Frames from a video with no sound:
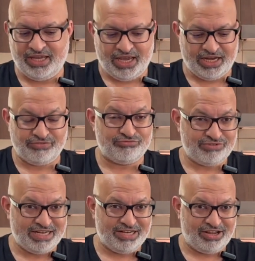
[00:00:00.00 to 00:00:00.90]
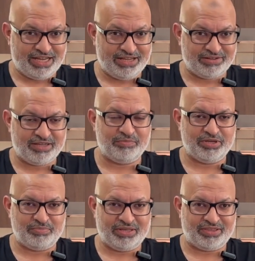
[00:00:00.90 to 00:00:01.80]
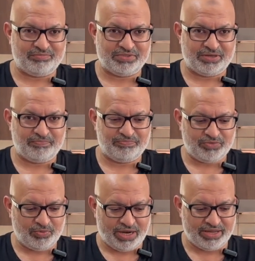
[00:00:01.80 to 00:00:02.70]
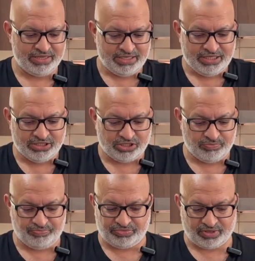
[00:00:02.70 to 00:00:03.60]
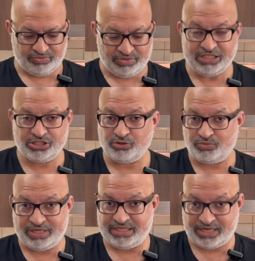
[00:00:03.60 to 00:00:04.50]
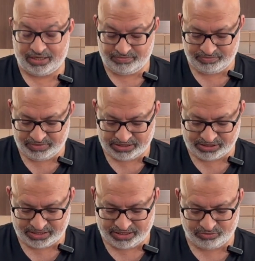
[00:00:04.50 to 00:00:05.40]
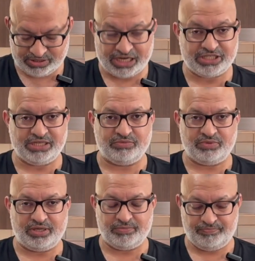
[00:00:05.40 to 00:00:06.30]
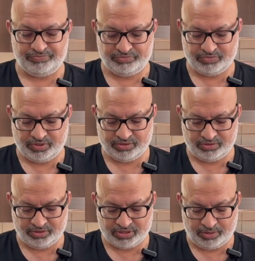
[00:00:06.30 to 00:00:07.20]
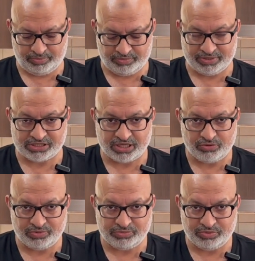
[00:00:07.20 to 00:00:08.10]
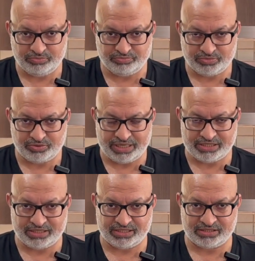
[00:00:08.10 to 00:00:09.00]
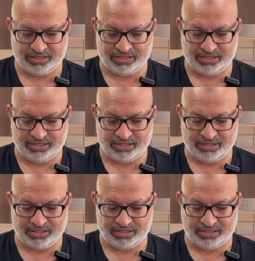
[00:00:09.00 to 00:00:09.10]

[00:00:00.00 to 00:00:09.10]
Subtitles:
And if you really like it, give me a big thumbs up. Okay, so this is already done. It was actually a couple of months ago we created this